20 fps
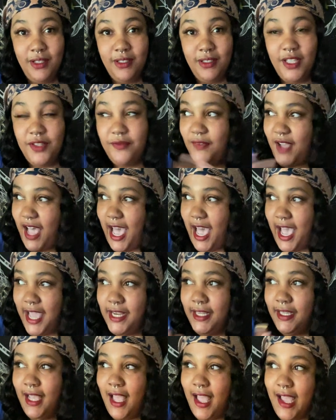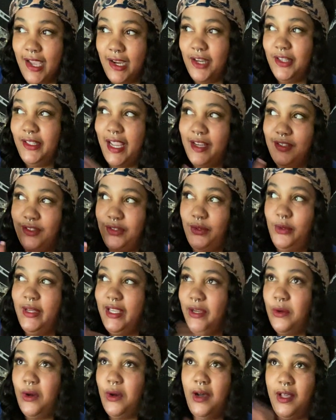Divide and conquer. They do
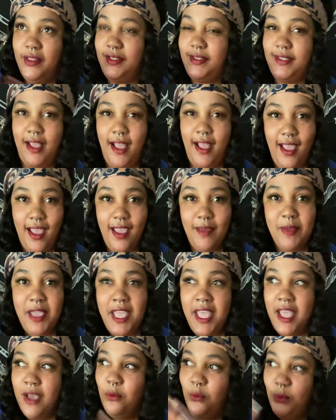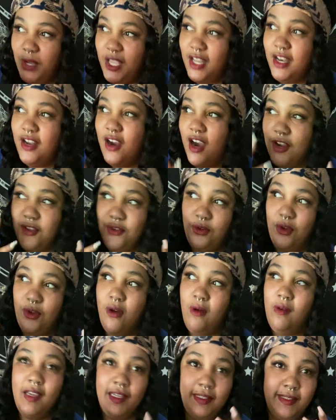it all the time. When are you
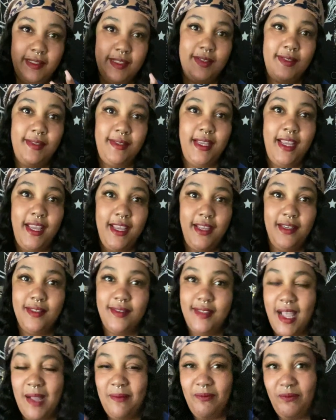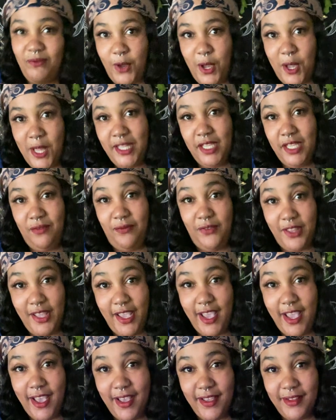going to see to stop falling for
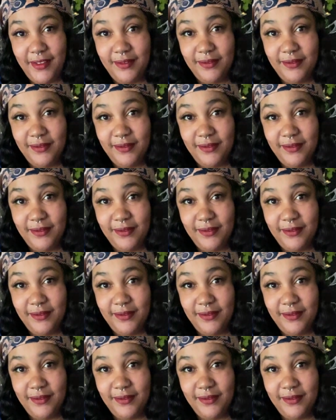that?